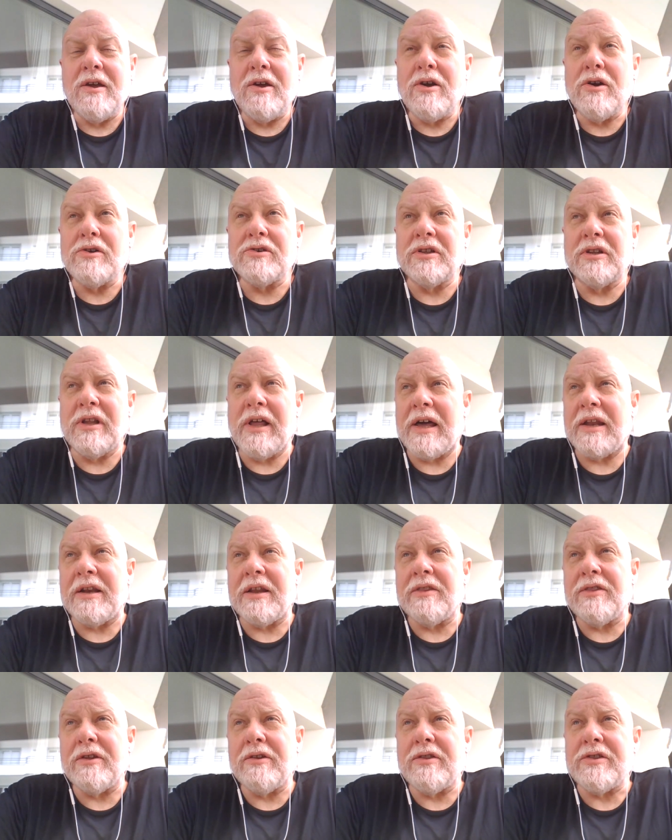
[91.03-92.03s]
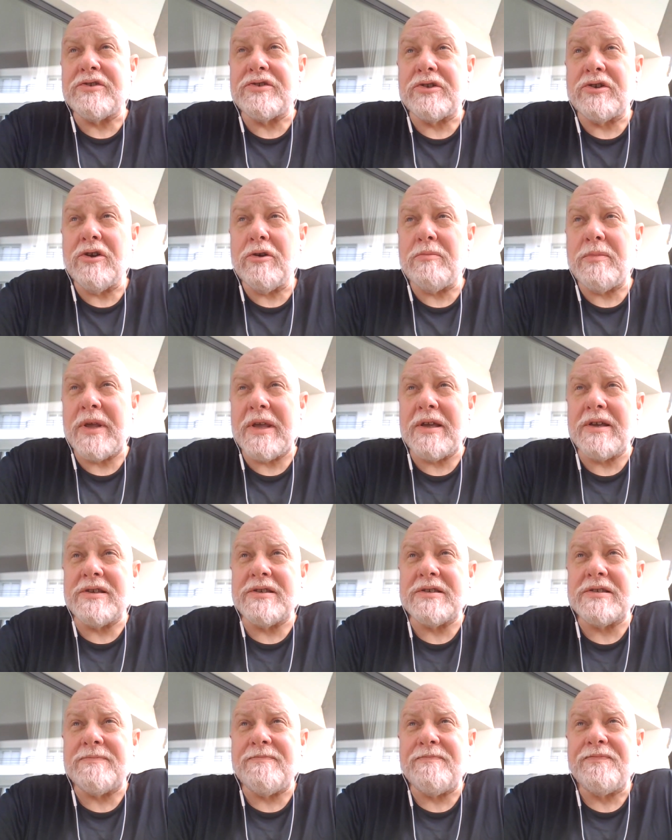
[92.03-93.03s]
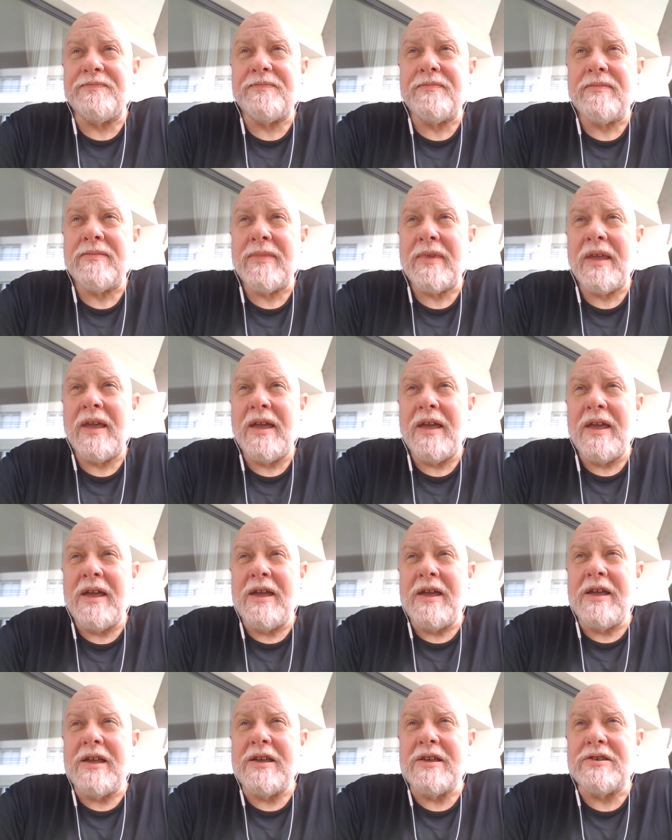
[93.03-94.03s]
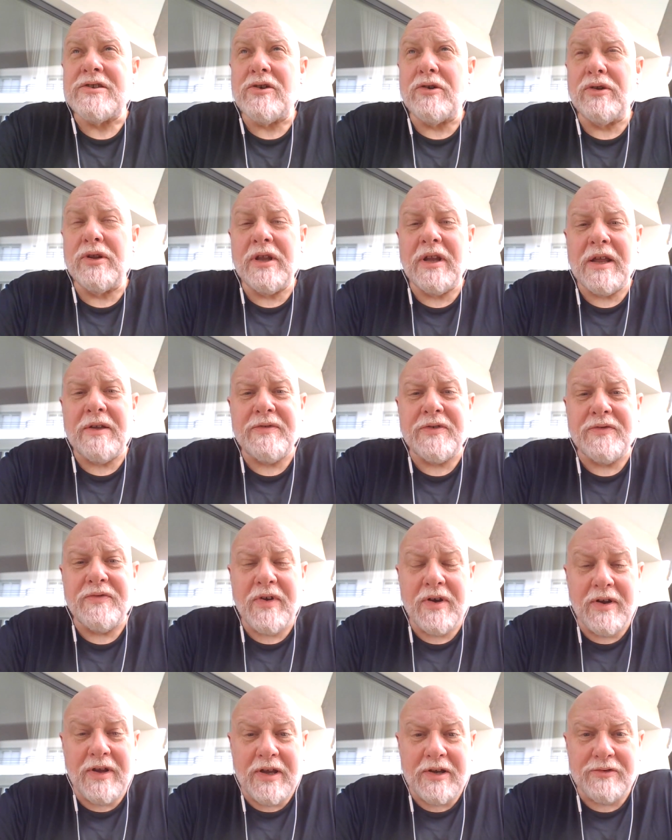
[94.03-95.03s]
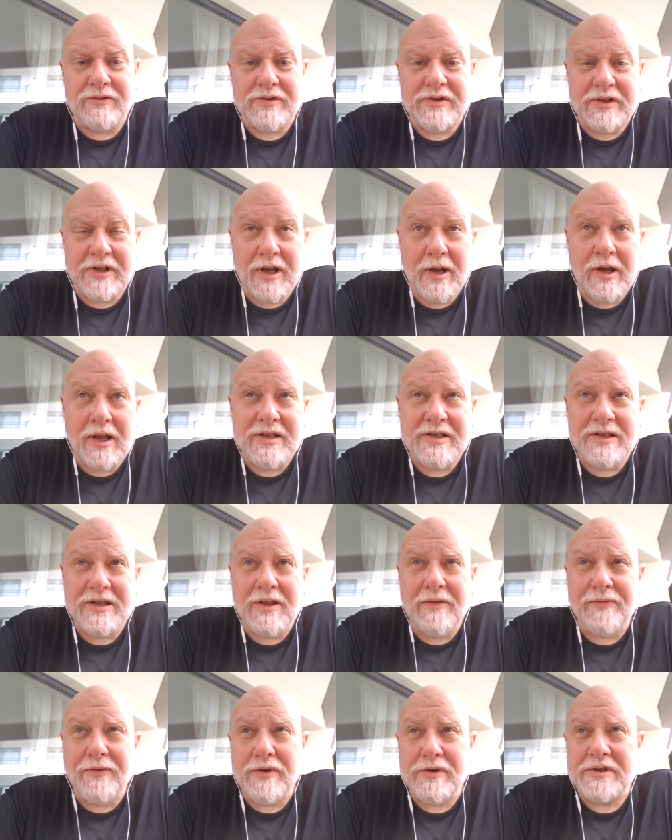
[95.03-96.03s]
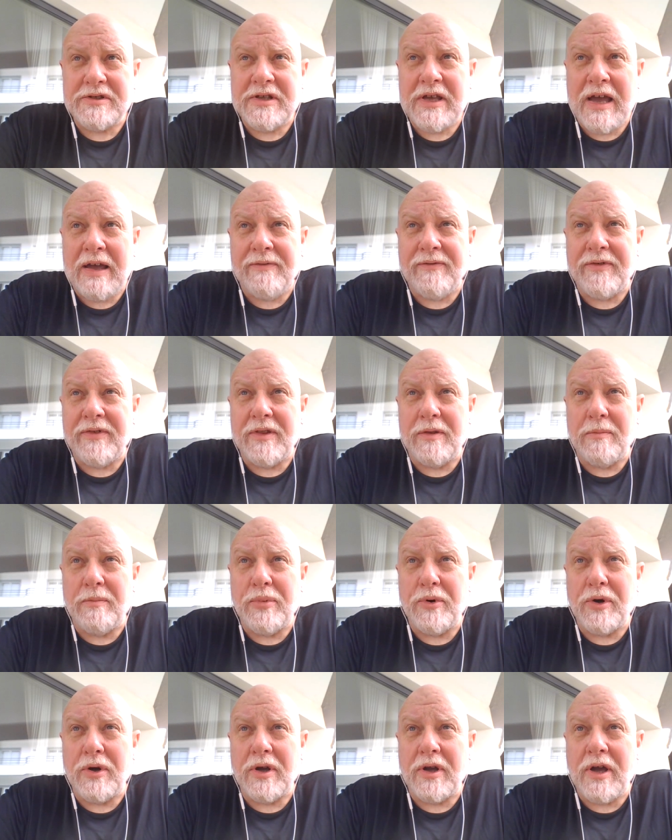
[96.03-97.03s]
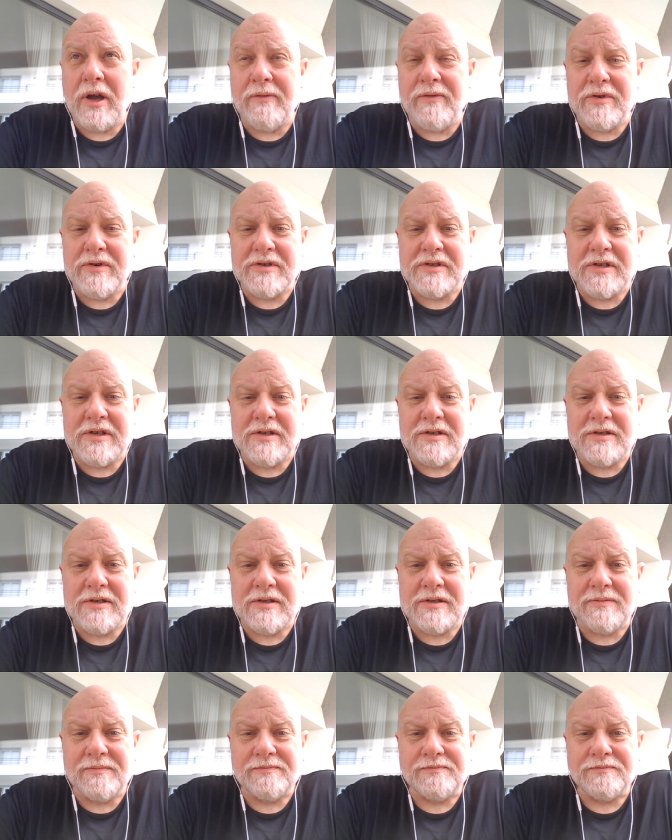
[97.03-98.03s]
There's a lot in there that's good because his early life is very interesting. I'd say the first half of the book covers his,